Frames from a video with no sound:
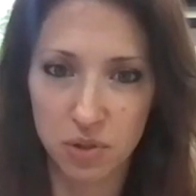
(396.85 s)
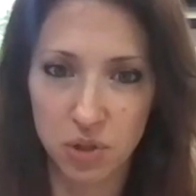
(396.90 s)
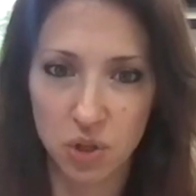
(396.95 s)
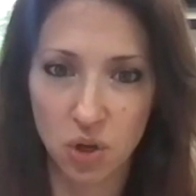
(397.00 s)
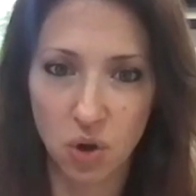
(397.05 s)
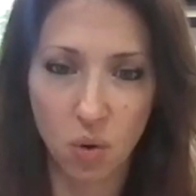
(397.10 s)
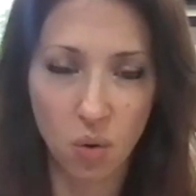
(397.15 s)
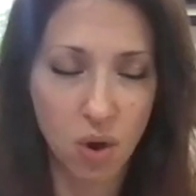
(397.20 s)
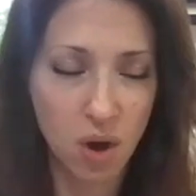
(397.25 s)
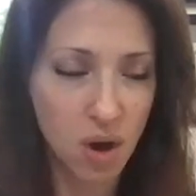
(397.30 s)

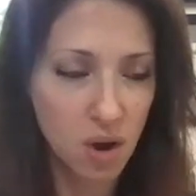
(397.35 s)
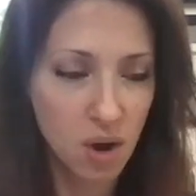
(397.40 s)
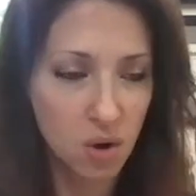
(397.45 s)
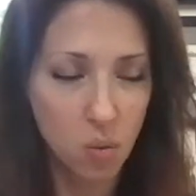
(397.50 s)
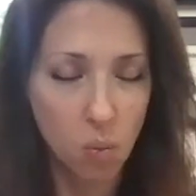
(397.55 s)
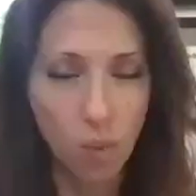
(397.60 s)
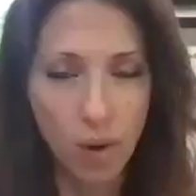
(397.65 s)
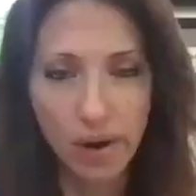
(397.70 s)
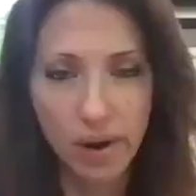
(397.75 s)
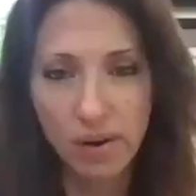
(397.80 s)
So
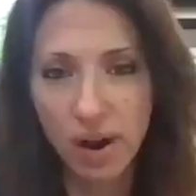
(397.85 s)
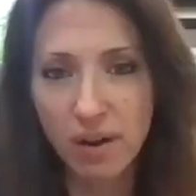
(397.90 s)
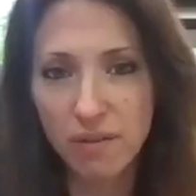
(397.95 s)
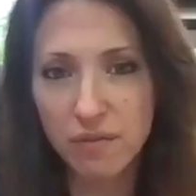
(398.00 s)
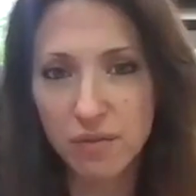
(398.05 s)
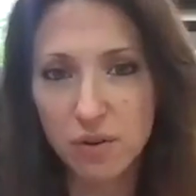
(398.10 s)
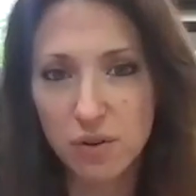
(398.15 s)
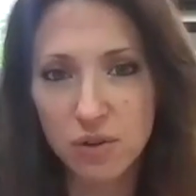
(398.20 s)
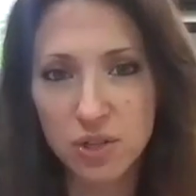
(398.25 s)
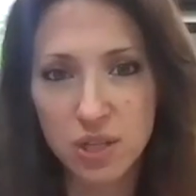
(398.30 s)

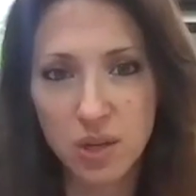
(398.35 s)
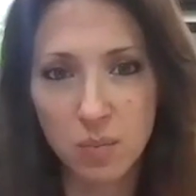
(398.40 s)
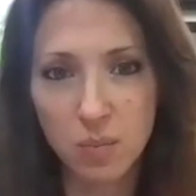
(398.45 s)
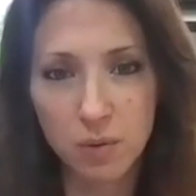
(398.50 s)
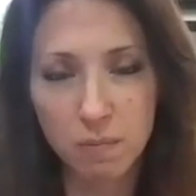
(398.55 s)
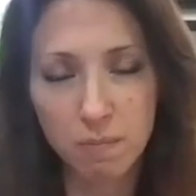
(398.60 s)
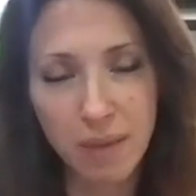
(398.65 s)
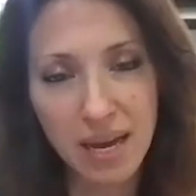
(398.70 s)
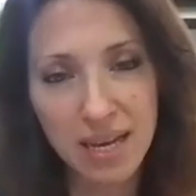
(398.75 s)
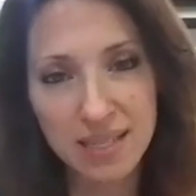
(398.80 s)
wherever
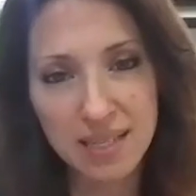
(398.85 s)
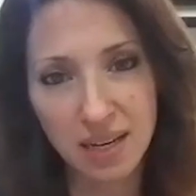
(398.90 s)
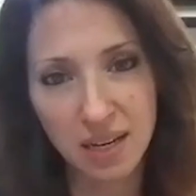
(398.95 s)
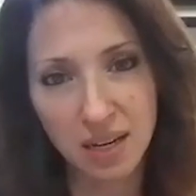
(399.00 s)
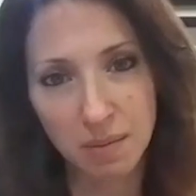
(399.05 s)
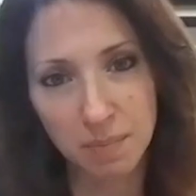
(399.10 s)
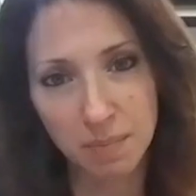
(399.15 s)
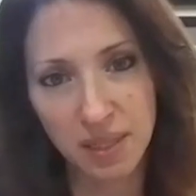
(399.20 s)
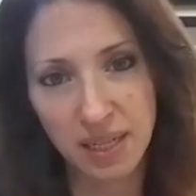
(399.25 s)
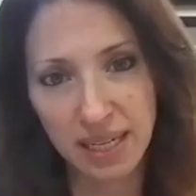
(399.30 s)
someone makes a
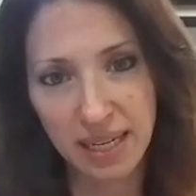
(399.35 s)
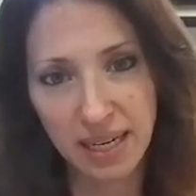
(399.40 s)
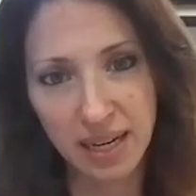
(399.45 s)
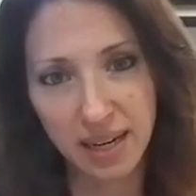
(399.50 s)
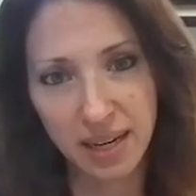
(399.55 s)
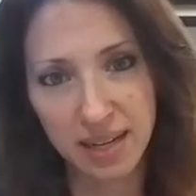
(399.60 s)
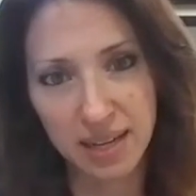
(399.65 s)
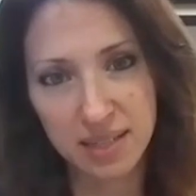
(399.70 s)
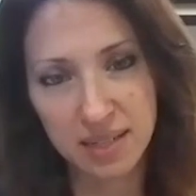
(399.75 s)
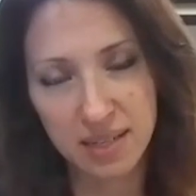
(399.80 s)
complaint
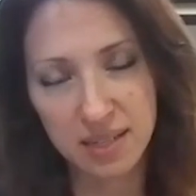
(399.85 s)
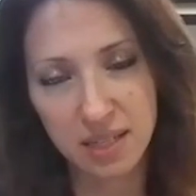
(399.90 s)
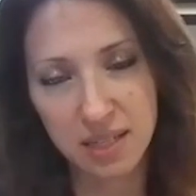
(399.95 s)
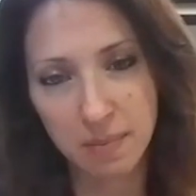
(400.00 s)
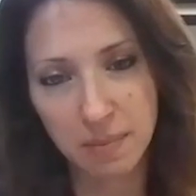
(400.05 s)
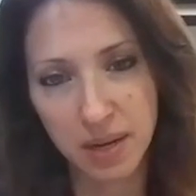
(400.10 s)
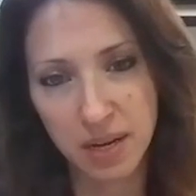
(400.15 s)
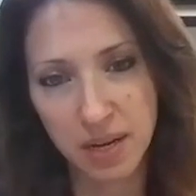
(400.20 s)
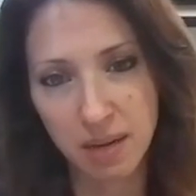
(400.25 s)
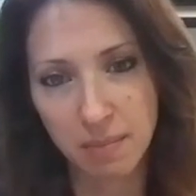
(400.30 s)
against a
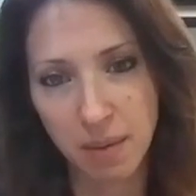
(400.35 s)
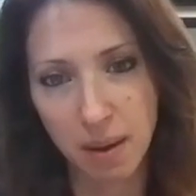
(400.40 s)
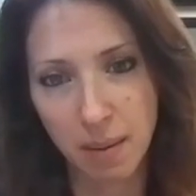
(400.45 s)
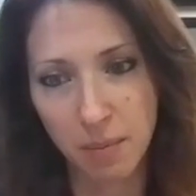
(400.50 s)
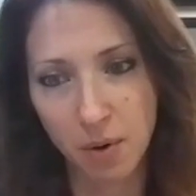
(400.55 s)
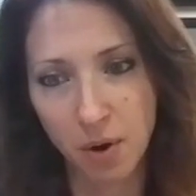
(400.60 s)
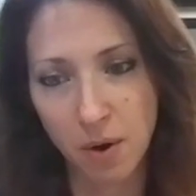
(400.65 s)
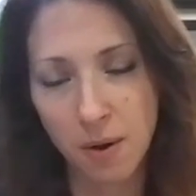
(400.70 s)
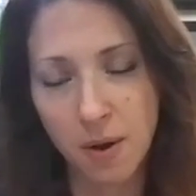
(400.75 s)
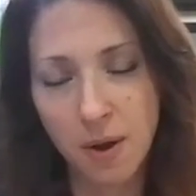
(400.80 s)
CPD
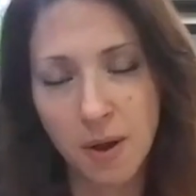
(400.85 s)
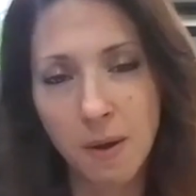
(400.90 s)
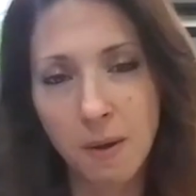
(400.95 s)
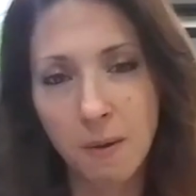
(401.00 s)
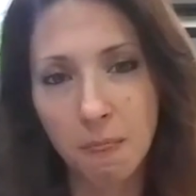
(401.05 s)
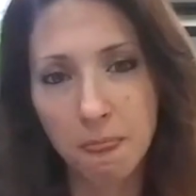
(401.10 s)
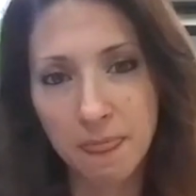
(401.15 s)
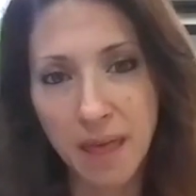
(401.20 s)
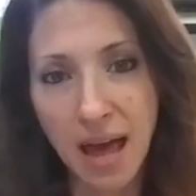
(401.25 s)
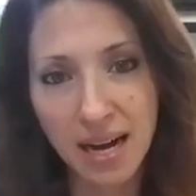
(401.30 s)
member,
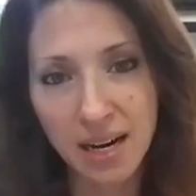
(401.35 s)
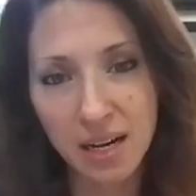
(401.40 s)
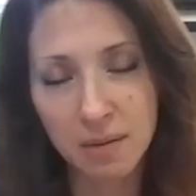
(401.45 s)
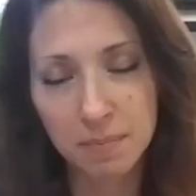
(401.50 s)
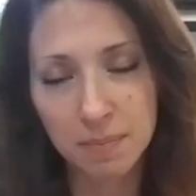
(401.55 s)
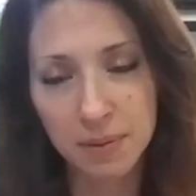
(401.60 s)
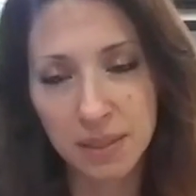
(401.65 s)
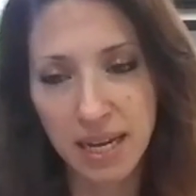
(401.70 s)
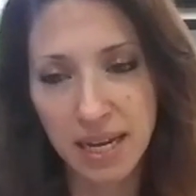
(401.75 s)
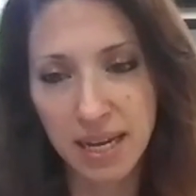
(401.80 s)
that
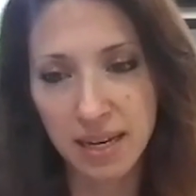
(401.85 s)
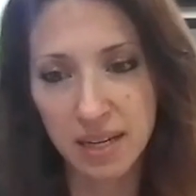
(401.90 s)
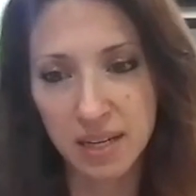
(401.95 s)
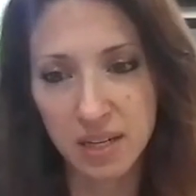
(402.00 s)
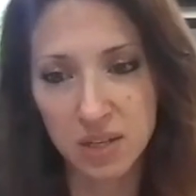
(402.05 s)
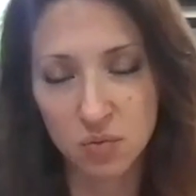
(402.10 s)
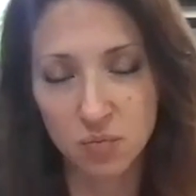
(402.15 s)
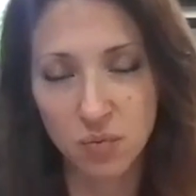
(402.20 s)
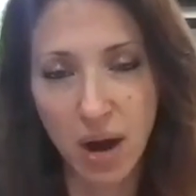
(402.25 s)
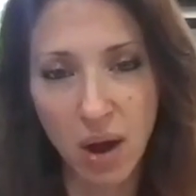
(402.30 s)
complaint
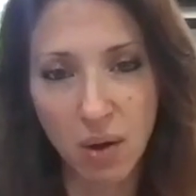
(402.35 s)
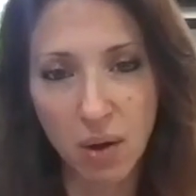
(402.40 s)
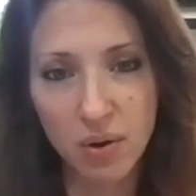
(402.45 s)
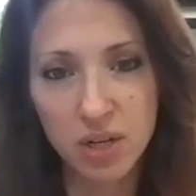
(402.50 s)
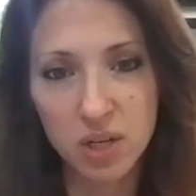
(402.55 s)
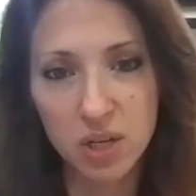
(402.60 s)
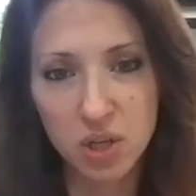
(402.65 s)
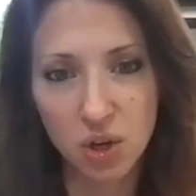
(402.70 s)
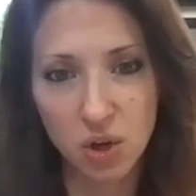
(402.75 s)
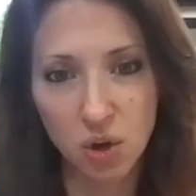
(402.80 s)
is
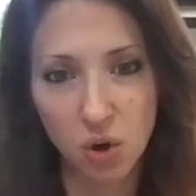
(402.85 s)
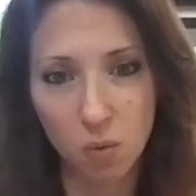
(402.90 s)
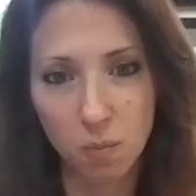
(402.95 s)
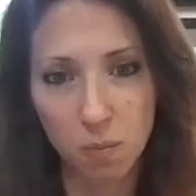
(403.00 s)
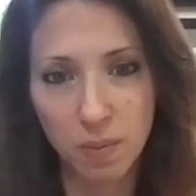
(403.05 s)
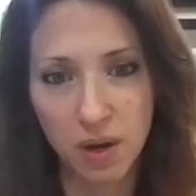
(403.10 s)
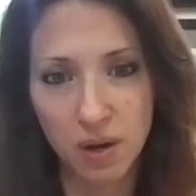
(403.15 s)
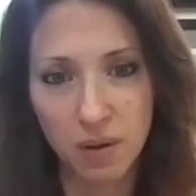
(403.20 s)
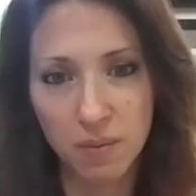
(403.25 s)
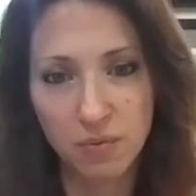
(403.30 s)
routed to
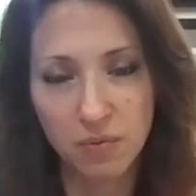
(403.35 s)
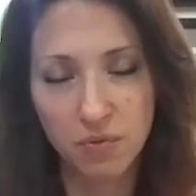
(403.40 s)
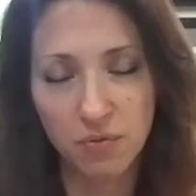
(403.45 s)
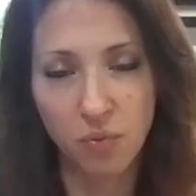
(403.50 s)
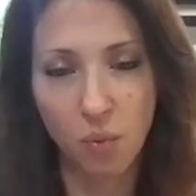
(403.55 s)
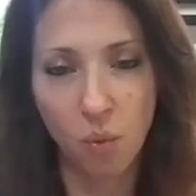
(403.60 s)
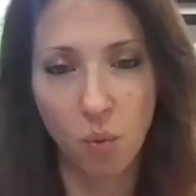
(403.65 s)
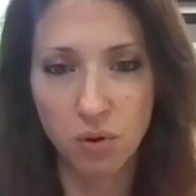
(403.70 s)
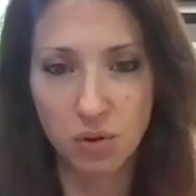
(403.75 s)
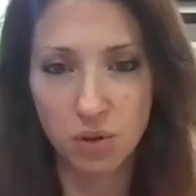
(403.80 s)
COPA
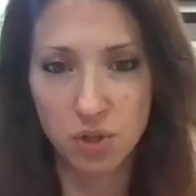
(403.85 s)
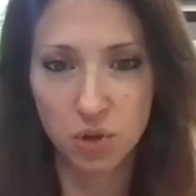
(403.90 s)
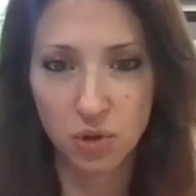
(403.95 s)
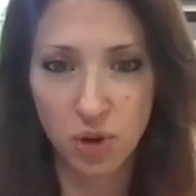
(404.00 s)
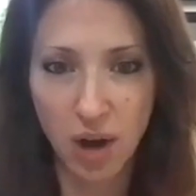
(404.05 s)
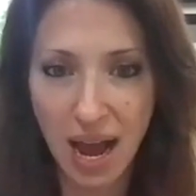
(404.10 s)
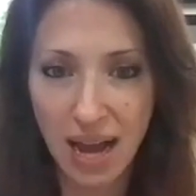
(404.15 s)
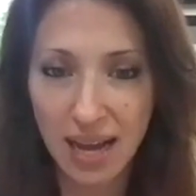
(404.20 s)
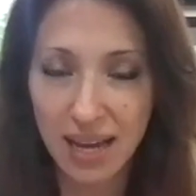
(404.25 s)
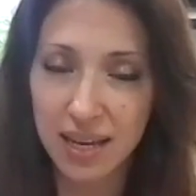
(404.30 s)
for
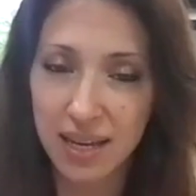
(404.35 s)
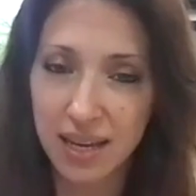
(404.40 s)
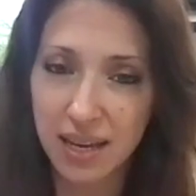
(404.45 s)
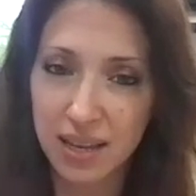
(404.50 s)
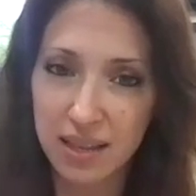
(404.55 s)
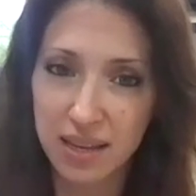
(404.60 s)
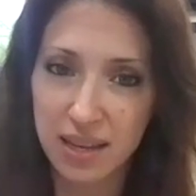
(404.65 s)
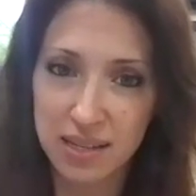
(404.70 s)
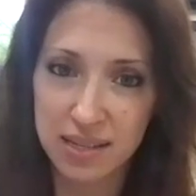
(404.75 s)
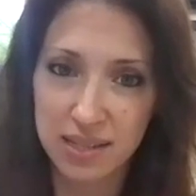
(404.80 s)
tracking
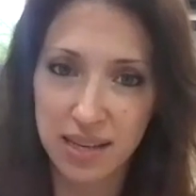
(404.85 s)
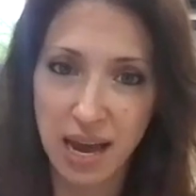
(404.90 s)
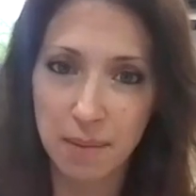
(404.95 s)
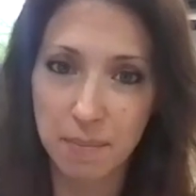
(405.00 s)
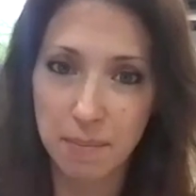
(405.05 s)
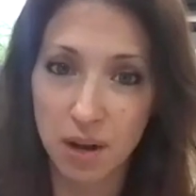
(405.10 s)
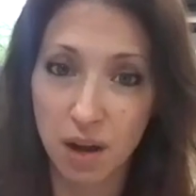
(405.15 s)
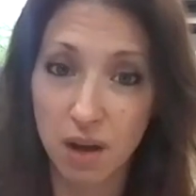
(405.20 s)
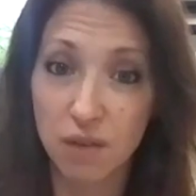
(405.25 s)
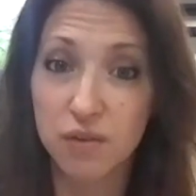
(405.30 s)
and the
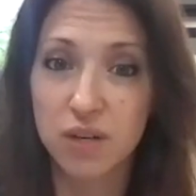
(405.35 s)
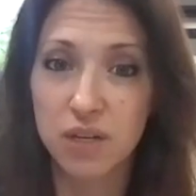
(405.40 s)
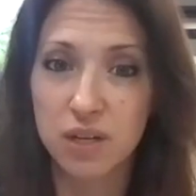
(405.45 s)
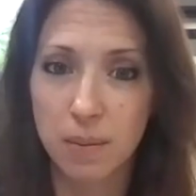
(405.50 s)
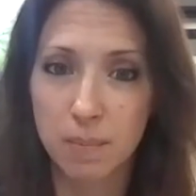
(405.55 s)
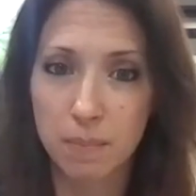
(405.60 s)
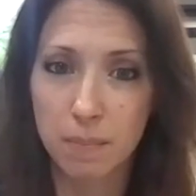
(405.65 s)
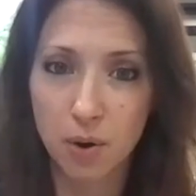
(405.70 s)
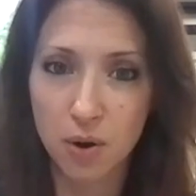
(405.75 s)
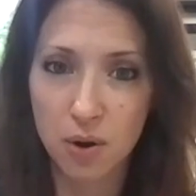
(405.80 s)
assignment of a
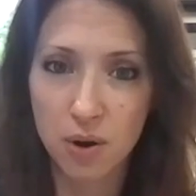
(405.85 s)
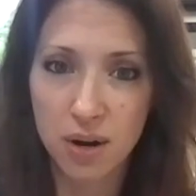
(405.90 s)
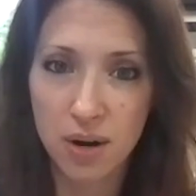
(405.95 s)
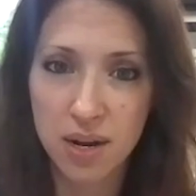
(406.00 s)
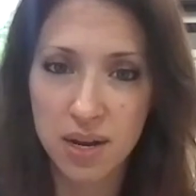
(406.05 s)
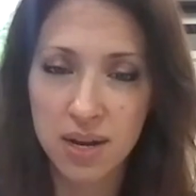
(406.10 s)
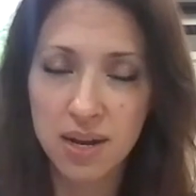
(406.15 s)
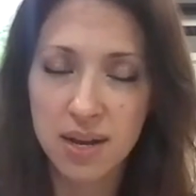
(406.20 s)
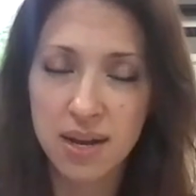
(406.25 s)
number.